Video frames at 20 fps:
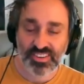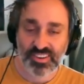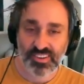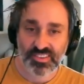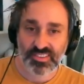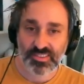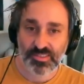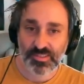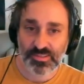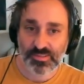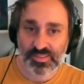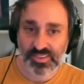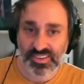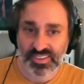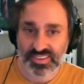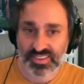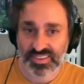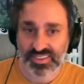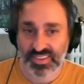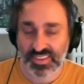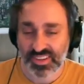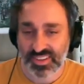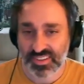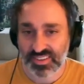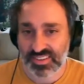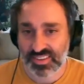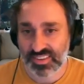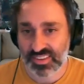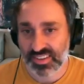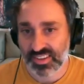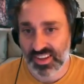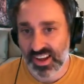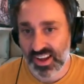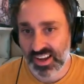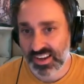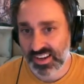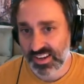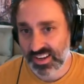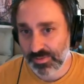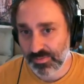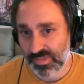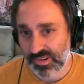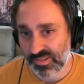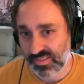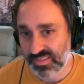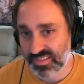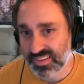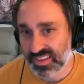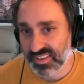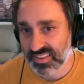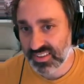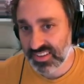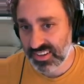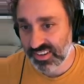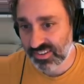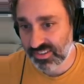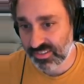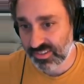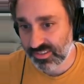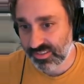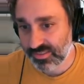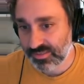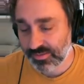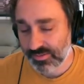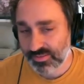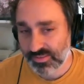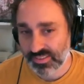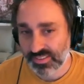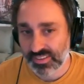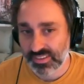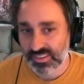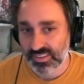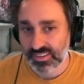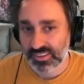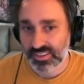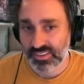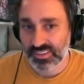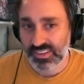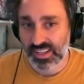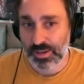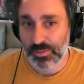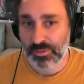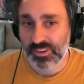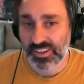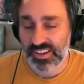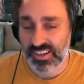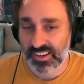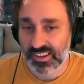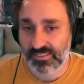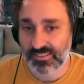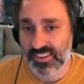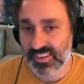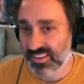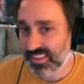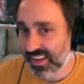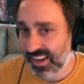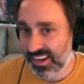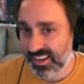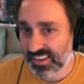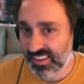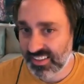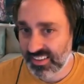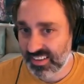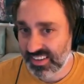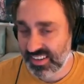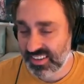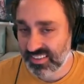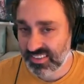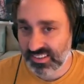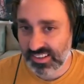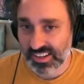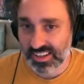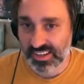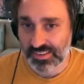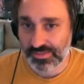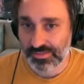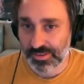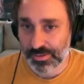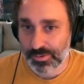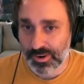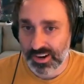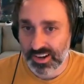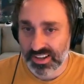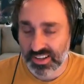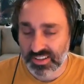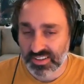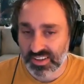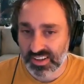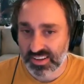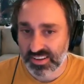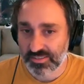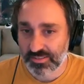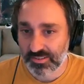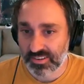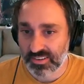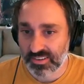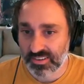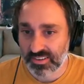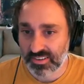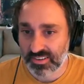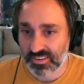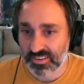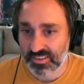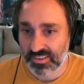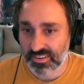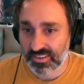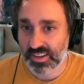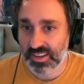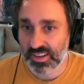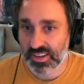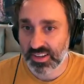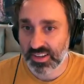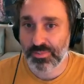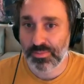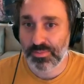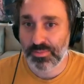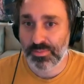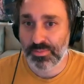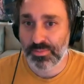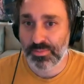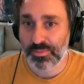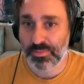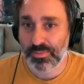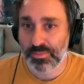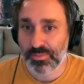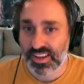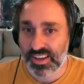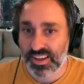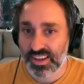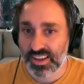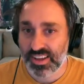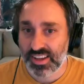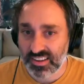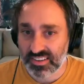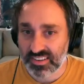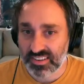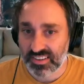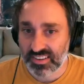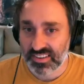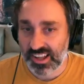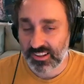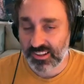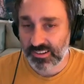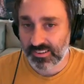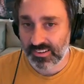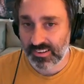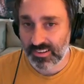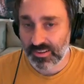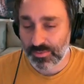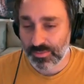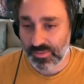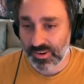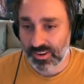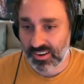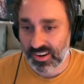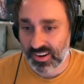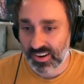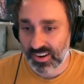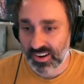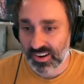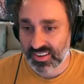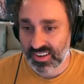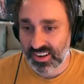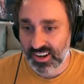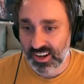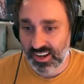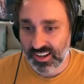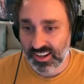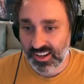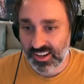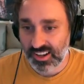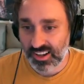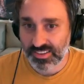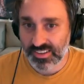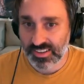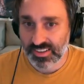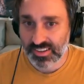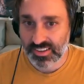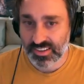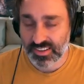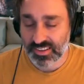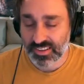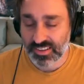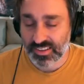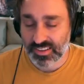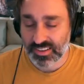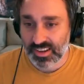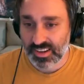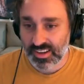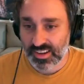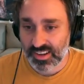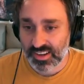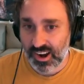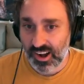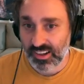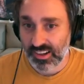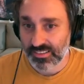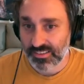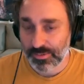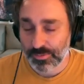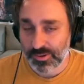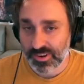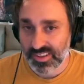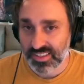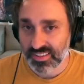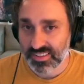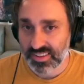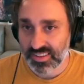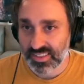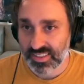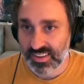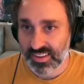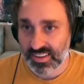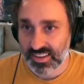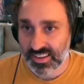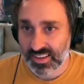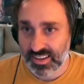also, though, is to not impose this initial labeling of just the high density. So like if we want to say, for example, run a k-means clustering algorithm across all of the points in the